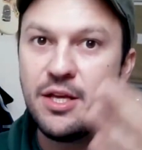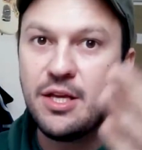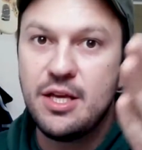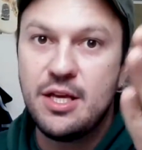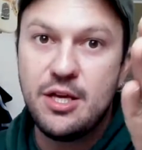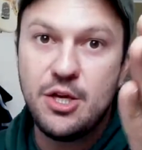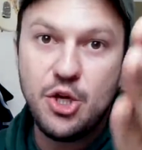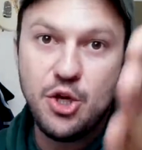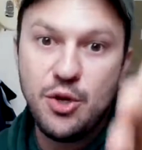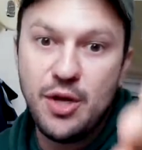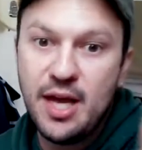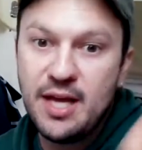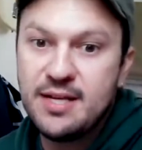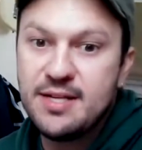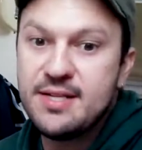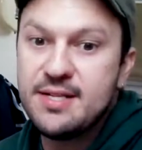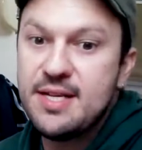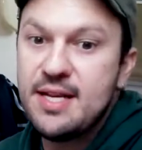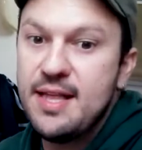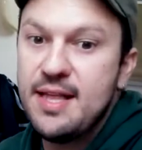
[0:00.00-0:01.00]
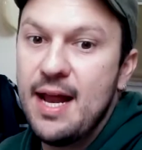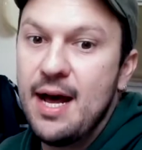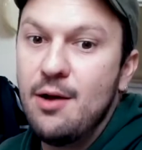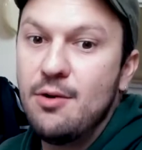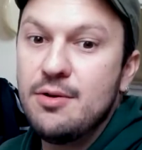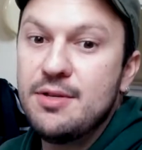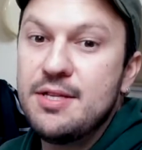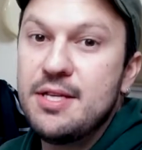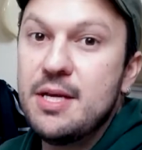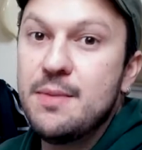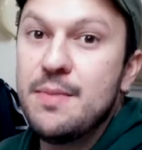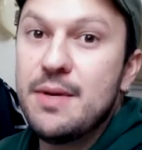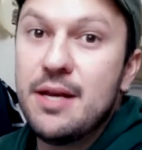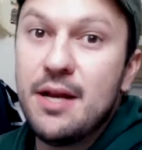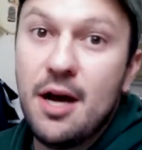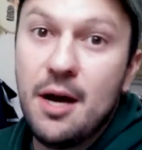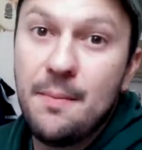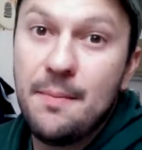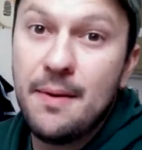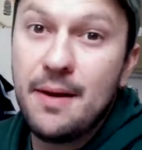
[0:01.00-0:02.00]
you can see that I'll dim it
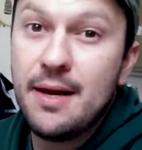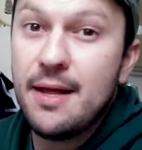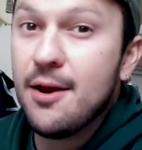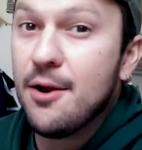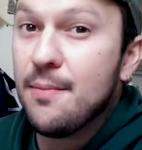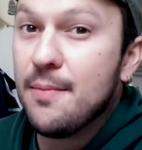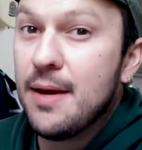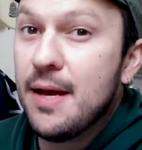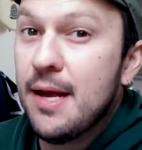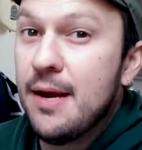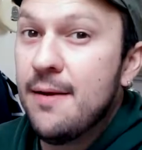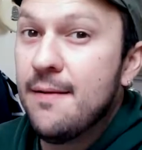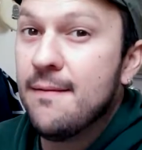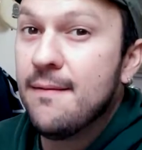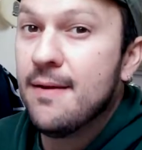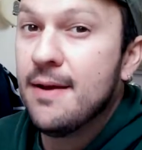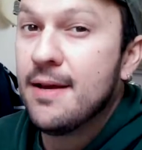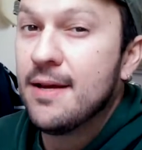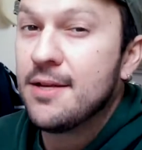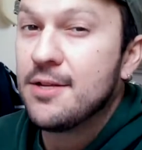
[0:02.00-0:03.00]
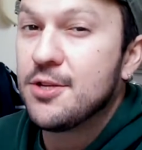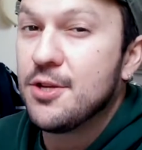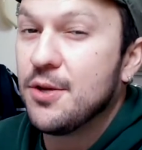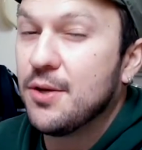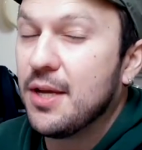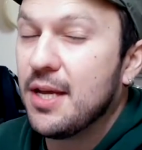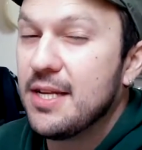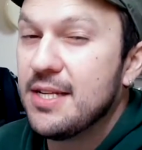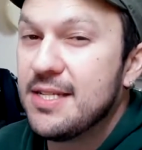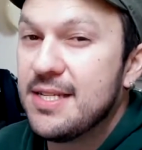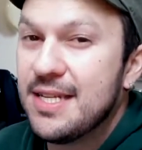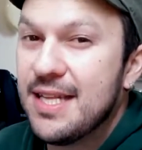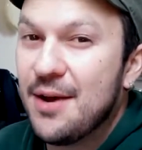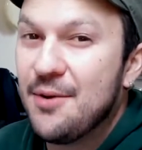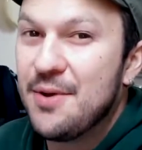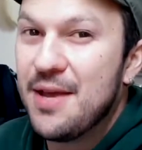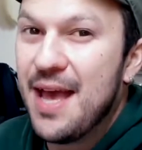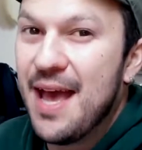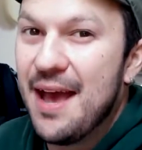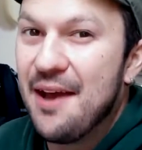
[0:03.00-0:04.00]
up a little bit. So you can see that
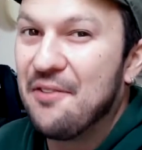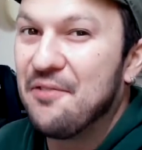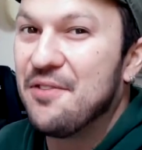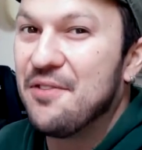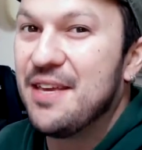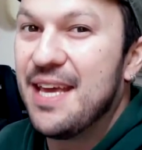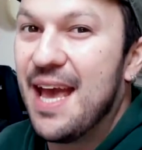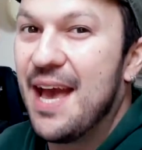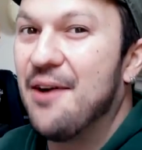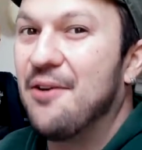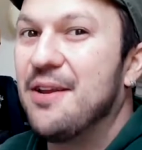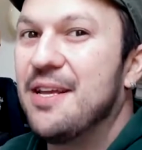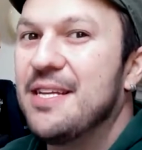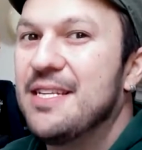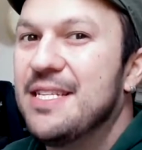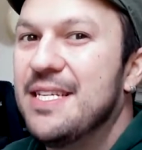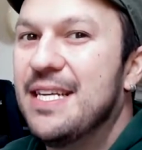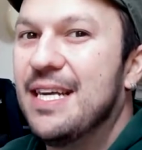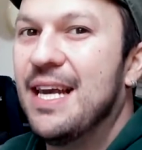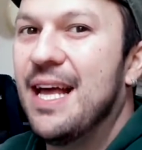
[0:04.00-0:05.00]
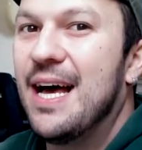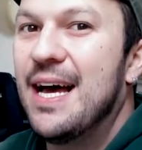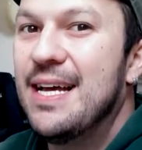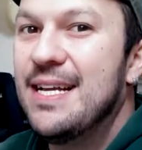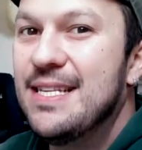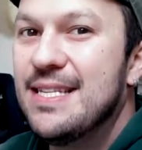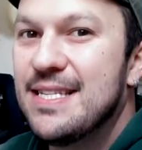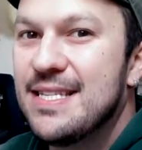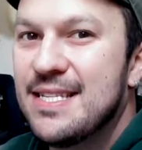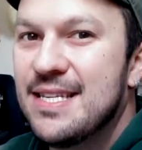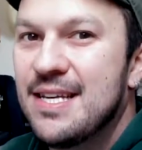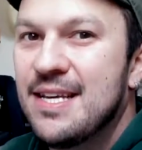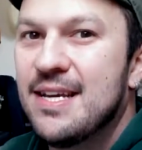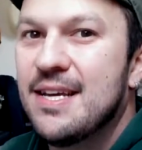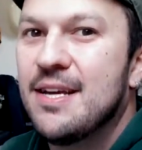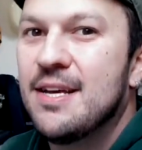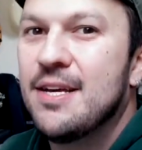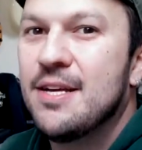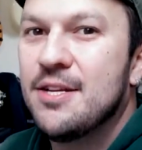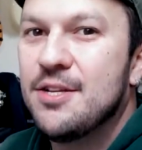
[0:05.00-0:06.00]
we have the LED lights
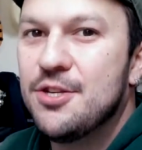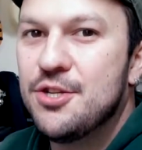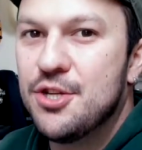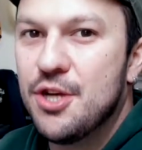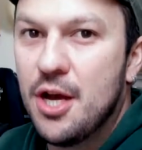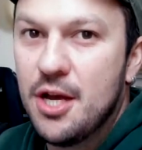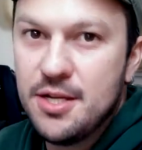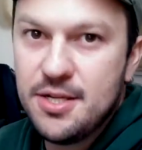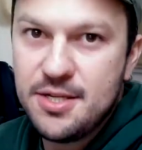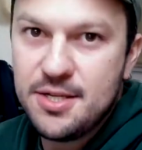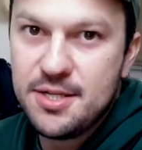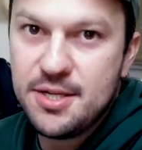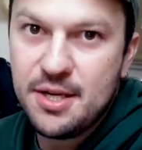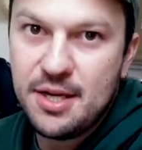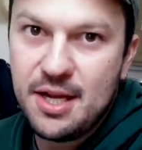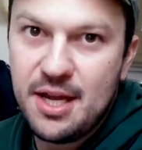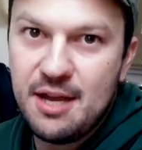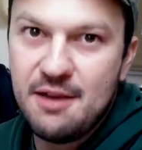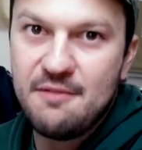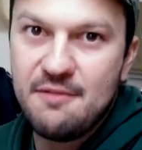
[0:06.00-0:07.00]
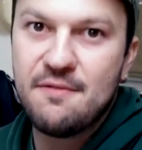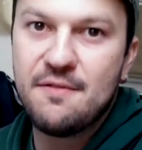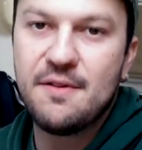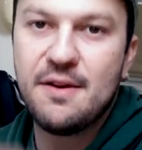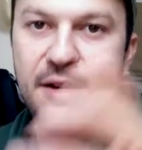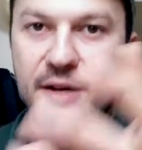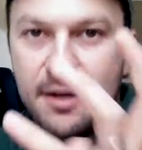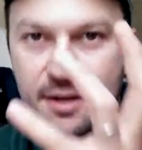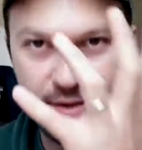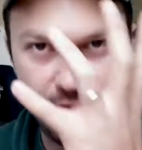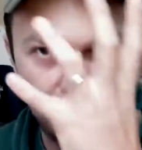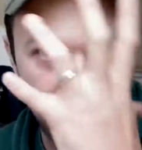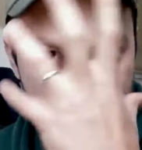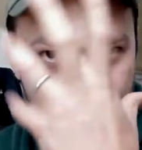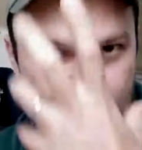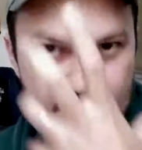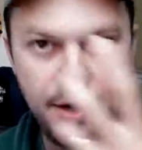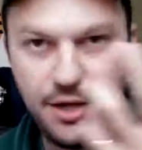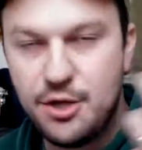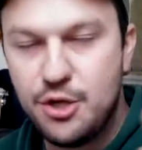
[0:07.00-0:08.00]
just to give a
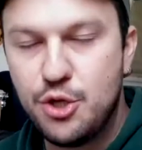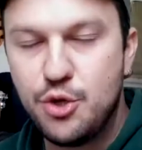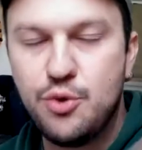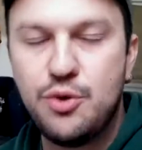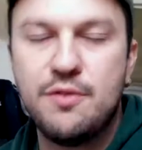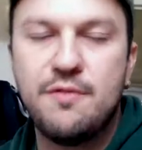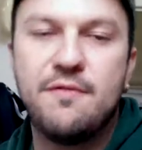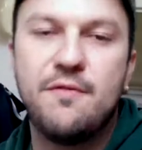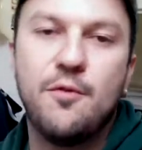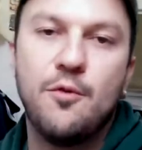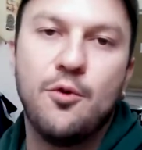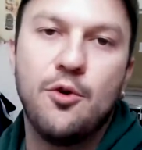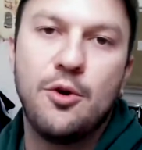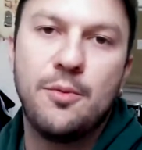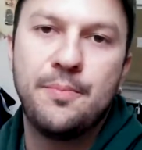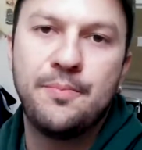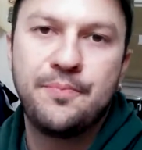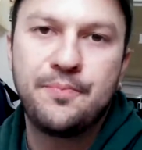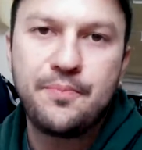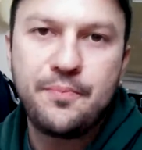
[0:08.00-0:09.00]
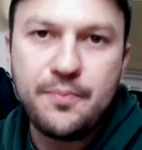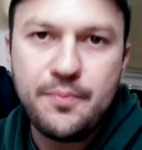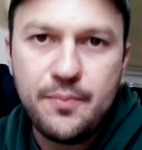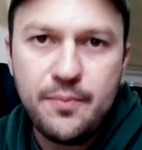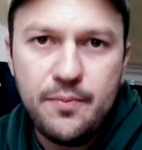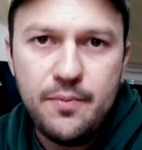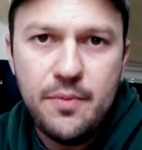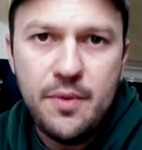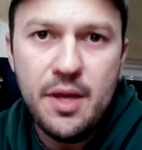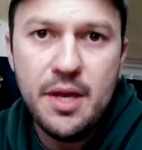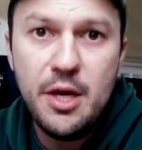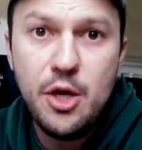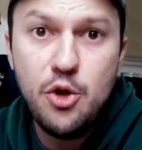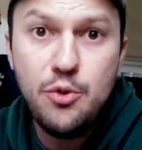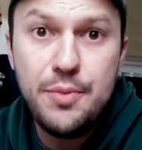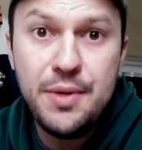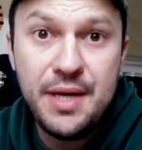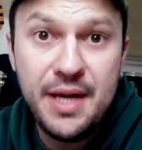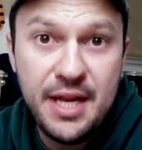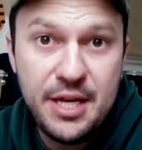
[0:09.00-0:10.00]
uniform
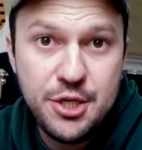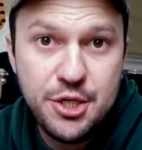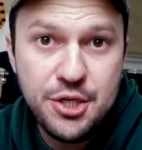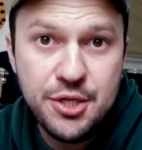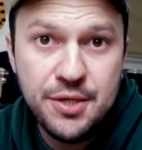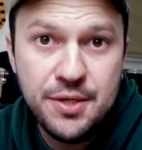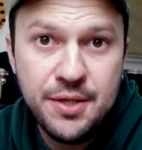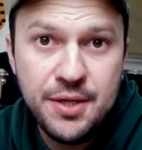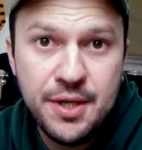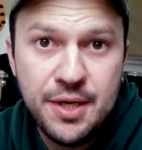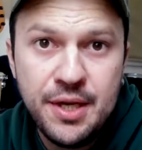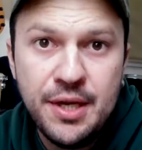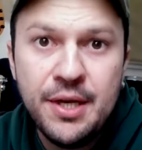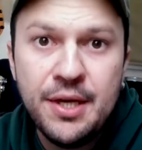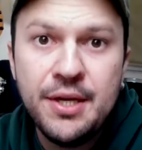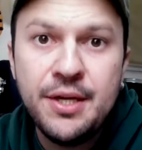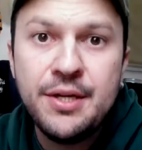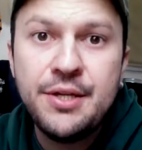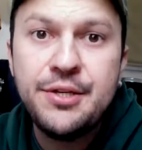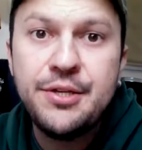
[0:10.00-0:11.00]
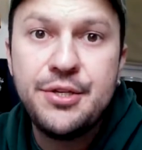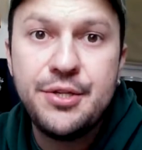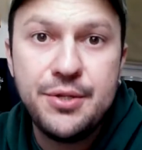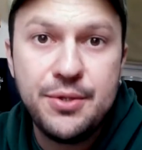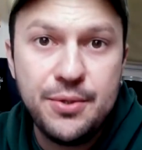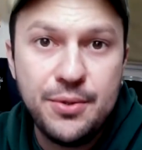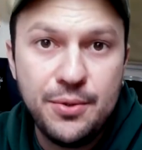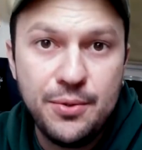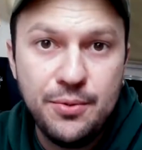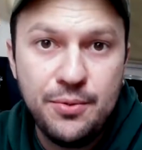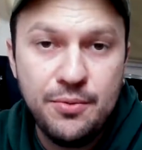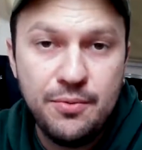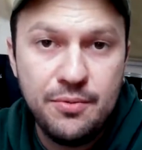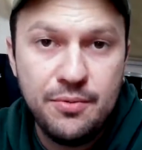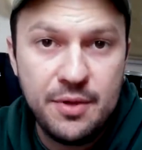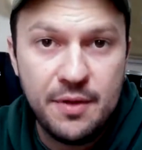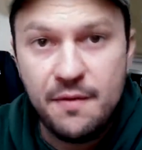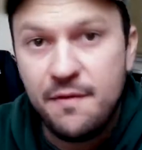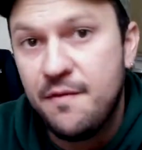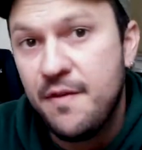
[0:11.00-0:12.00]
illumination to
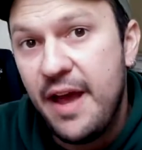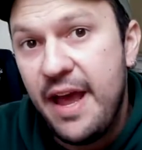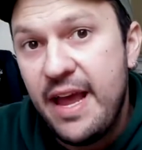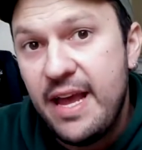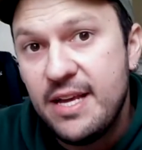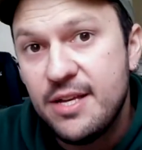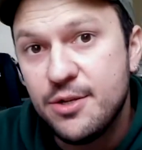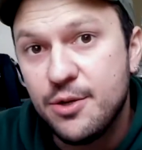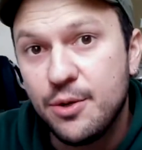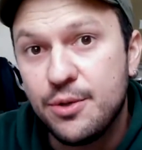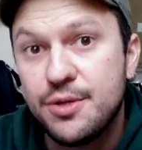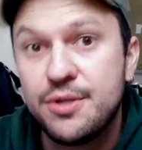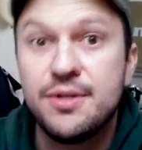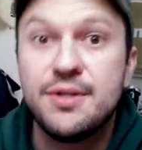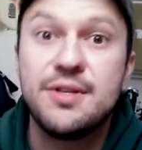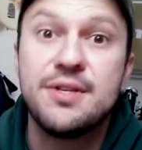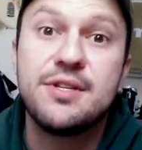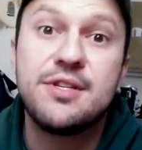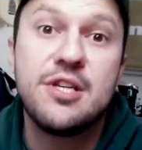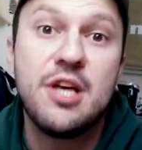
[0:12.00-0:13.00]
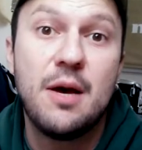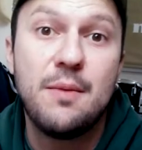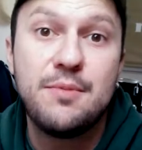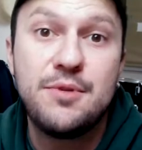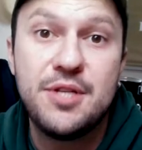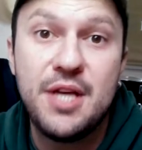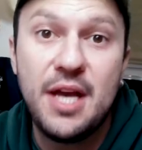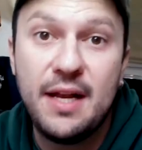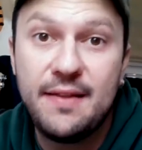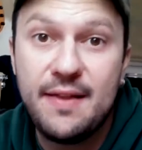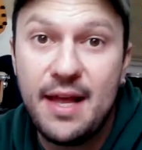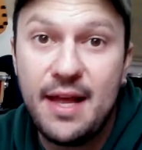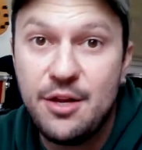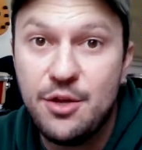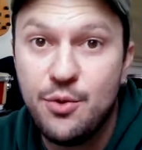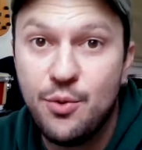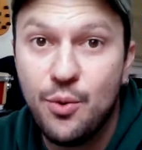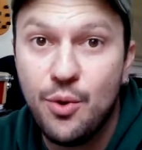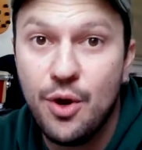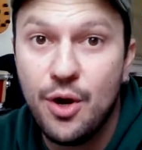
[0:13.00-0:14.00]
the face or to the subject that
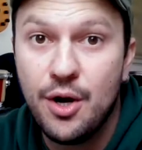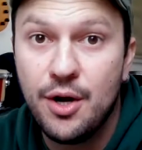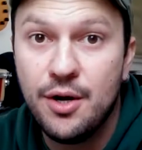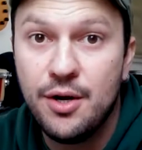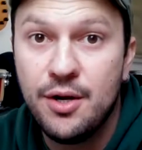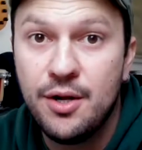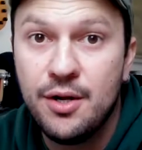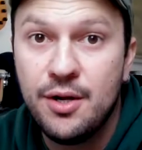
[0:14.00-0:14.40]
you are